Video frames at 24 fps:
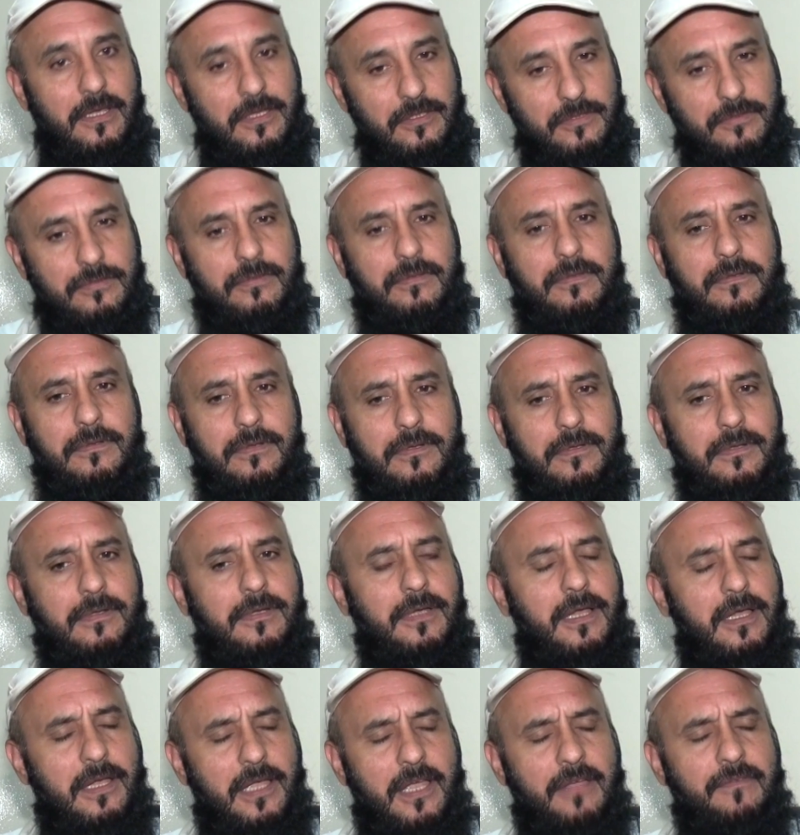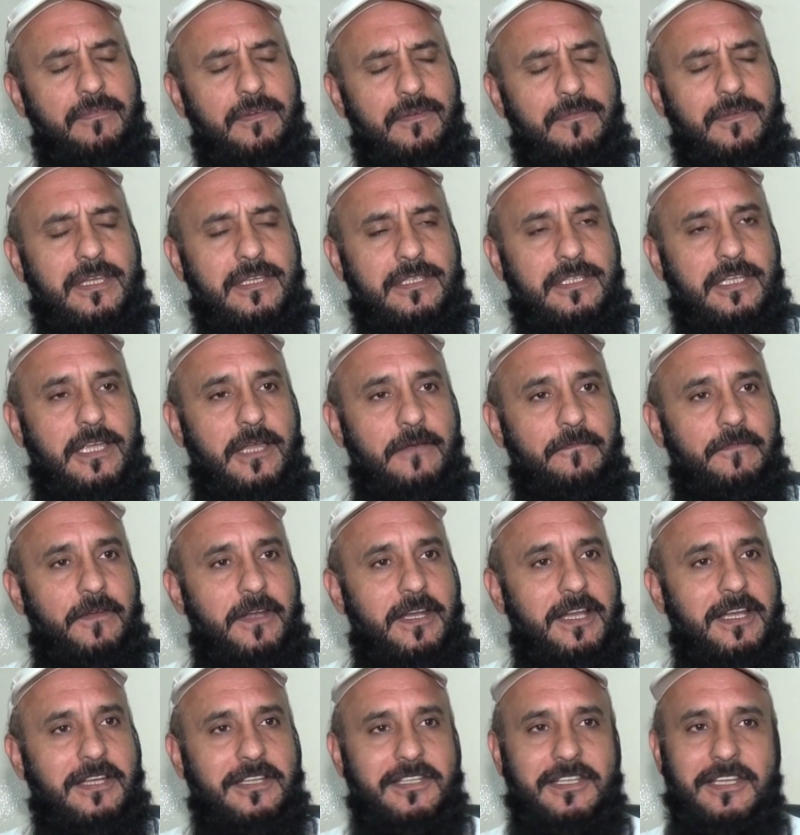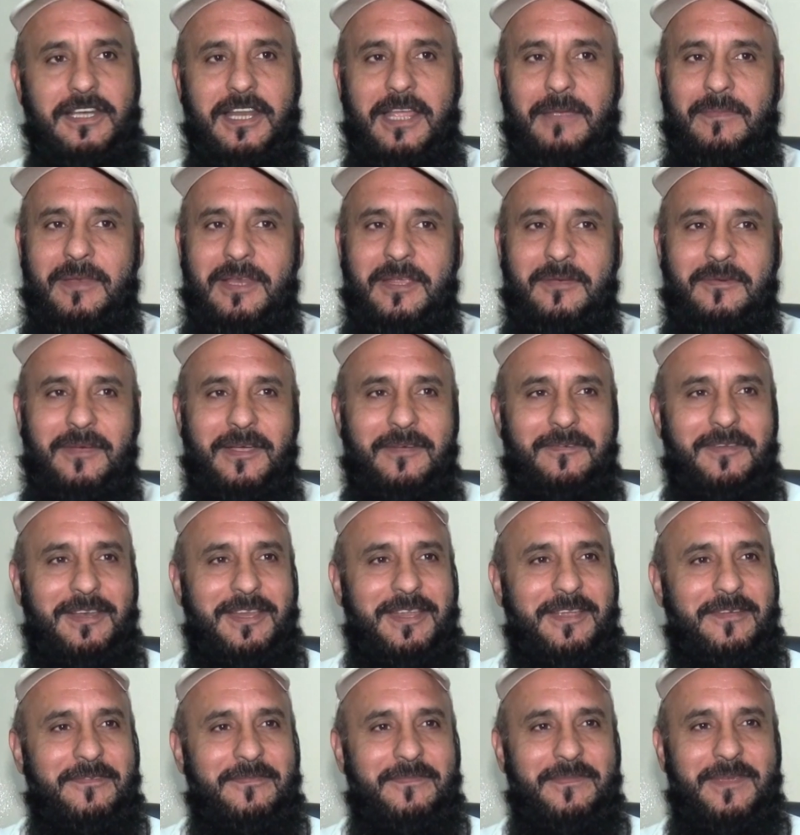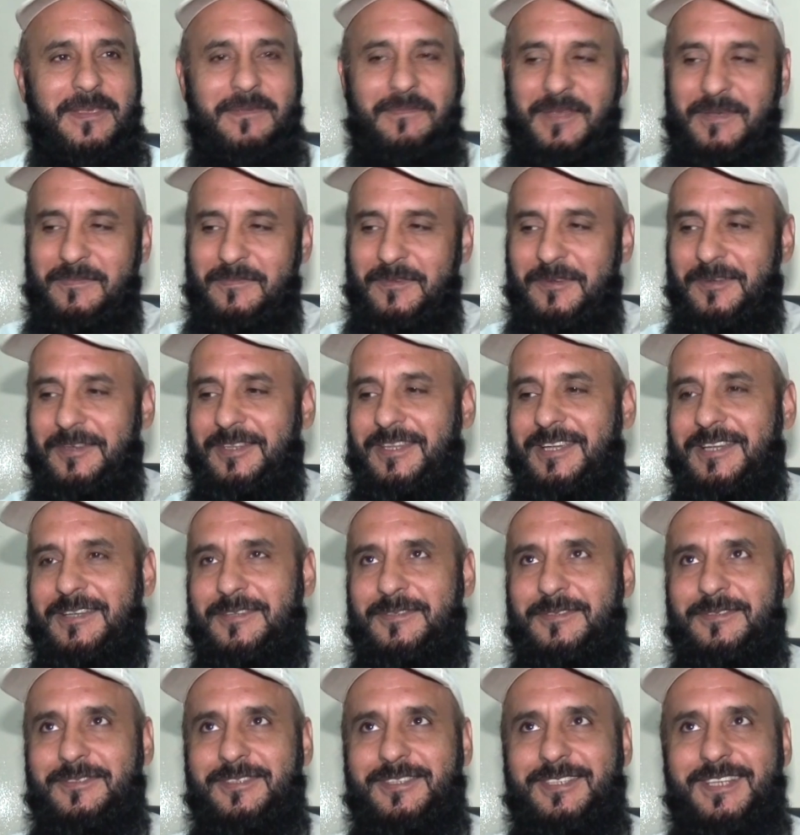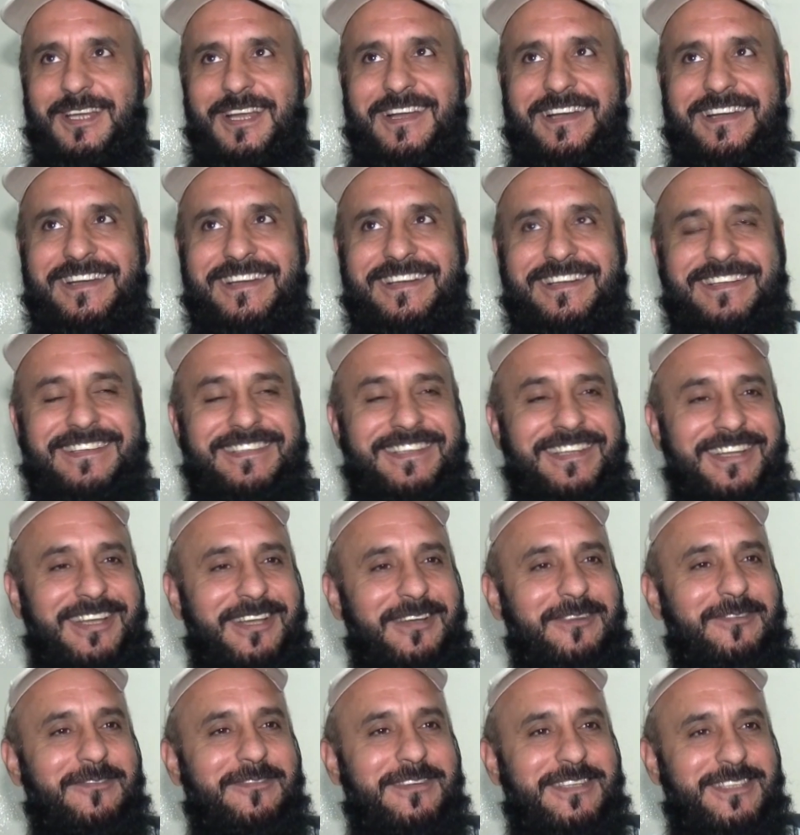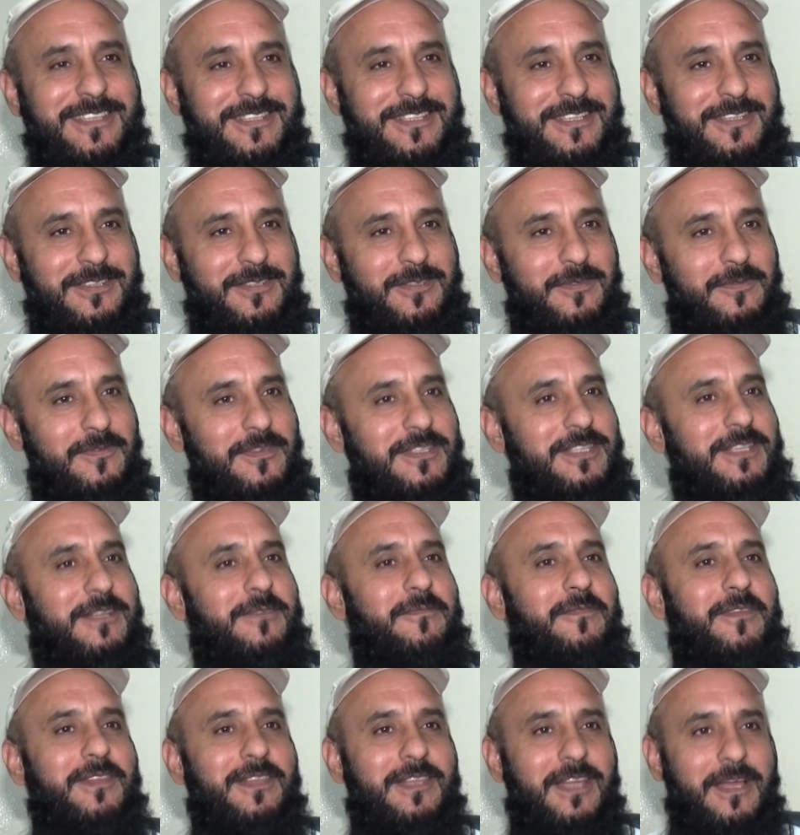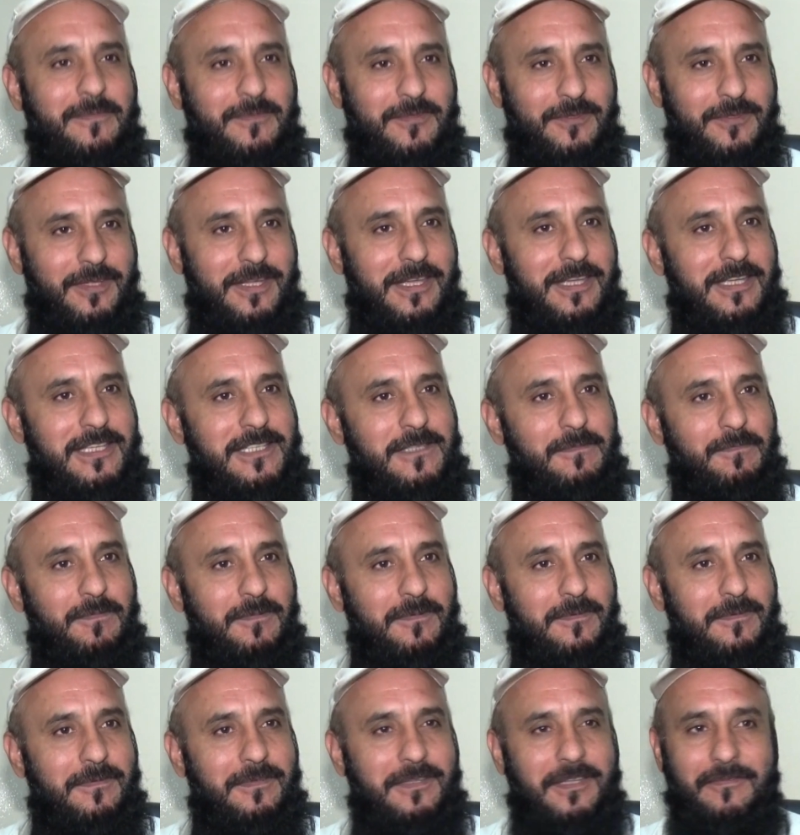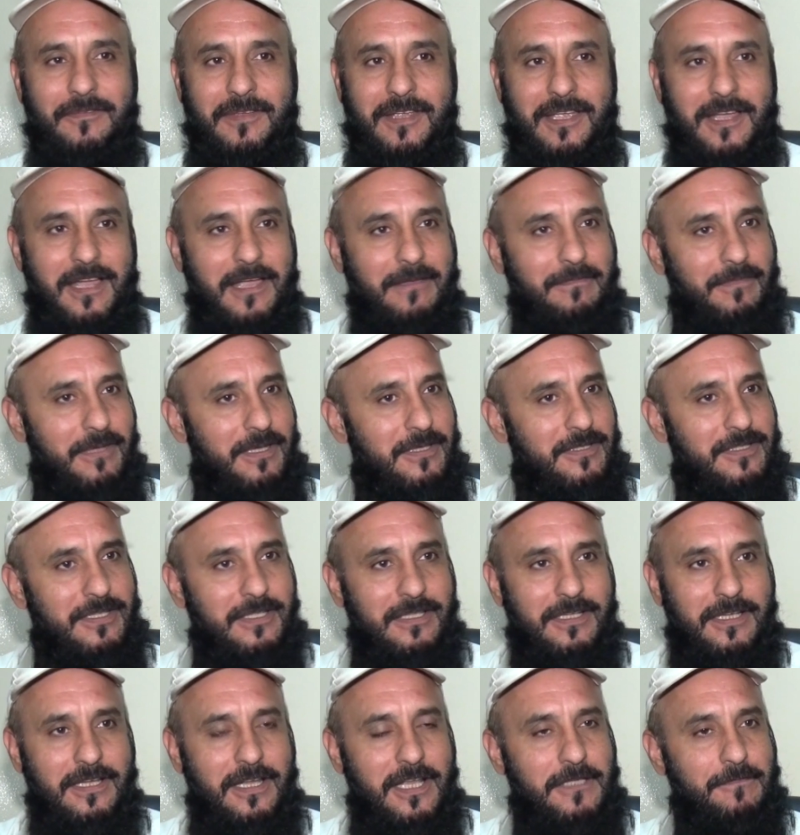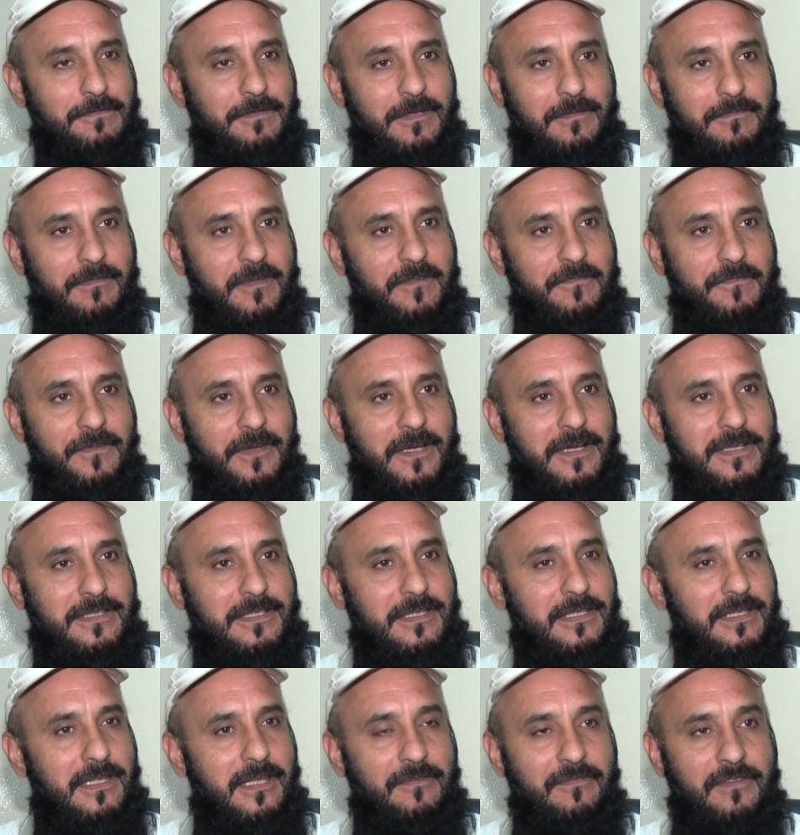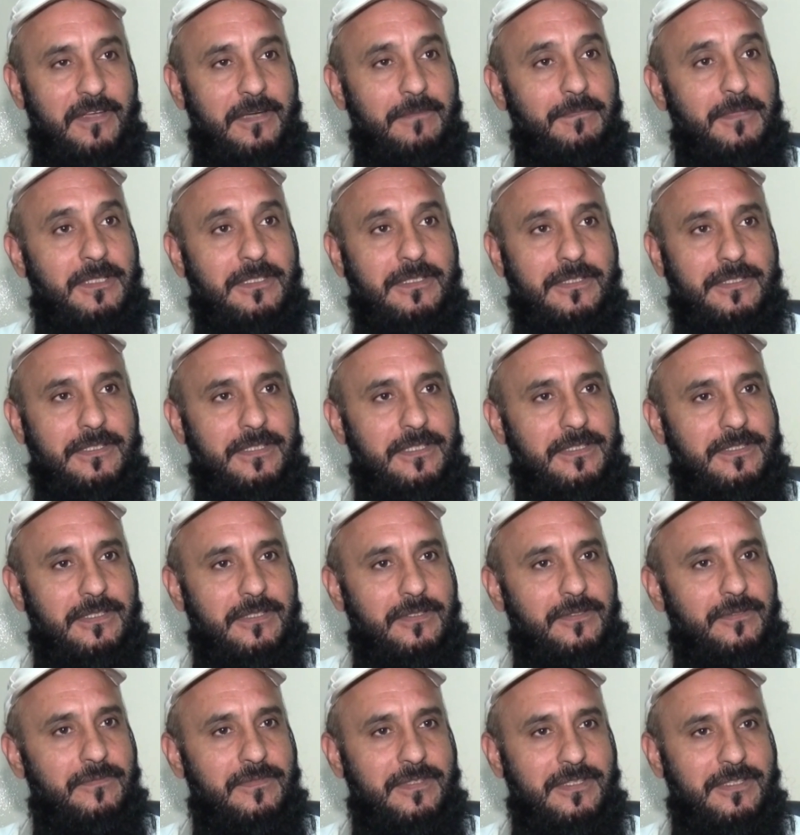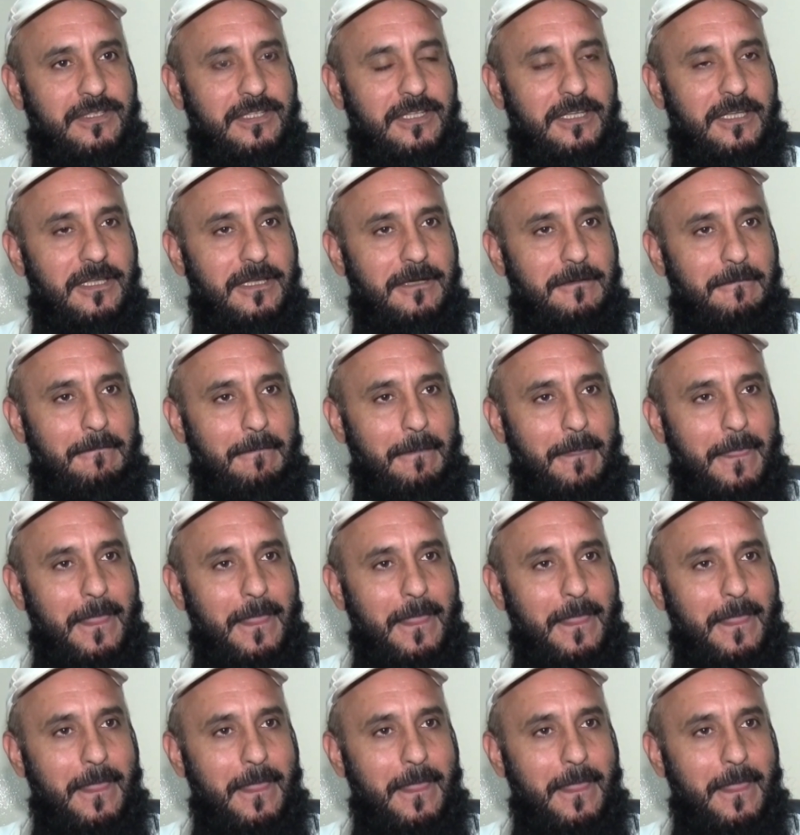So everyone is confident, and I believe I will have maybe more than 200-300 visitors to visit with them to the Expo. The way I'm getting calls from my friends, and they're very much interested to visit here.